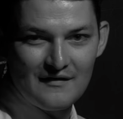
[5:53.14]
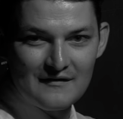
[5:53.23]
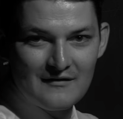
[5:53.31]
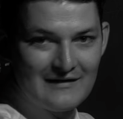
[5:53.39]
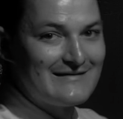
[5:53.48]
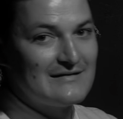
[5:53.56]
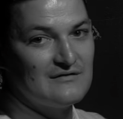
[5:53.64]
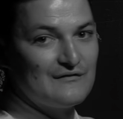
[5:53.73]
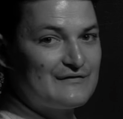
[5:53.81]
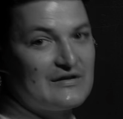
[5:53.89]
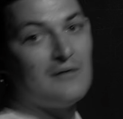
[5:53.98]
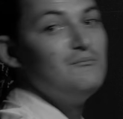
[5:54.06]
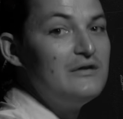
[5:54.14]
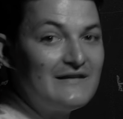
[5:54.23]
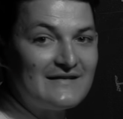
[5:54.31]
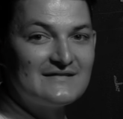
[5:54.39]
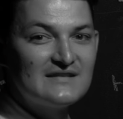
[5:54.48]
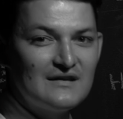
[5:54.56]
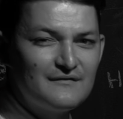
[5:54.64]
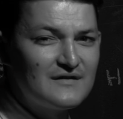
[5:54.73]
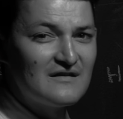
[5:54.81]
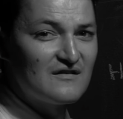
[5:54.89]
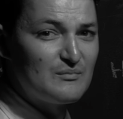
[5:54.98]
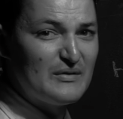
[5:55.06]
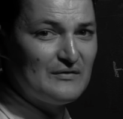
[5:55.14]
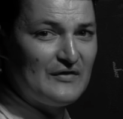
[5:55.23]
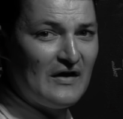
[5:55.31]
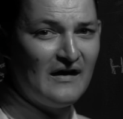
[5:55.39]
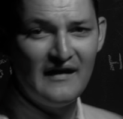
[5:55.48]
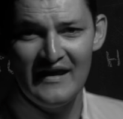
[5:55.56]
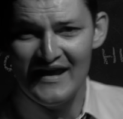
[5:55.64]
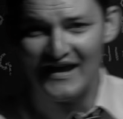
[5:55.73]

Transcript: that their idea of tumbling safety is built on,